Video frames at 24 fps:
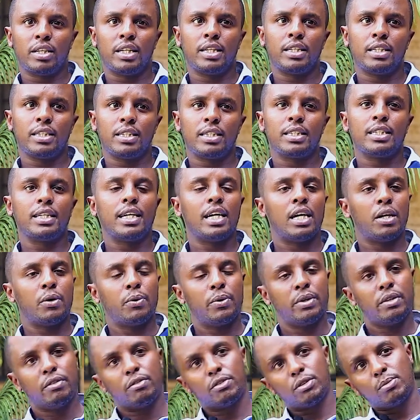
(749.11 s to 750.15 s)
And
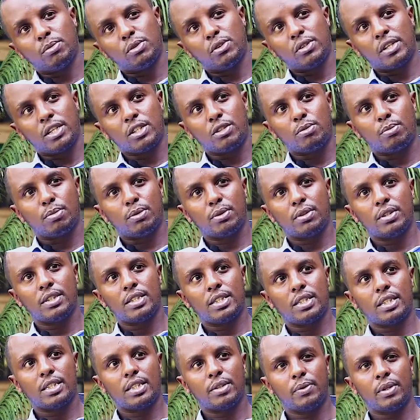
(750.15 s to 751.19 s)
away from
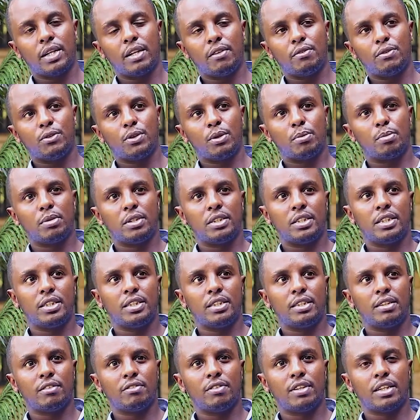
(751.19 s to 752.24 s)
transport, we have to
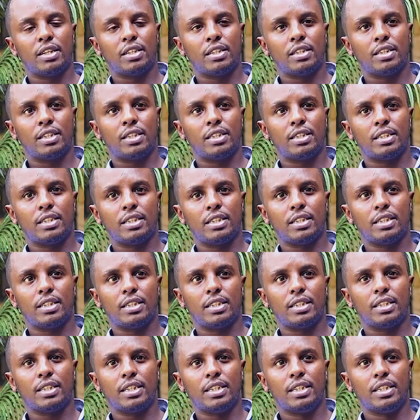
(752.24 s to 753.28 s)
appreciate the fact
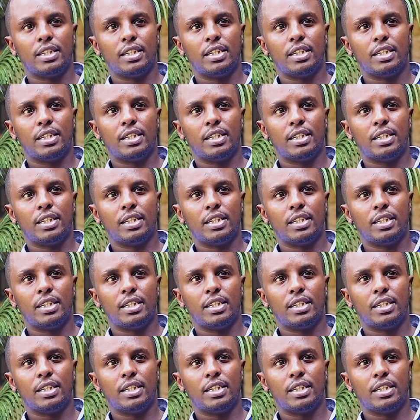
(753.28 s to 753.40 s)
that uh,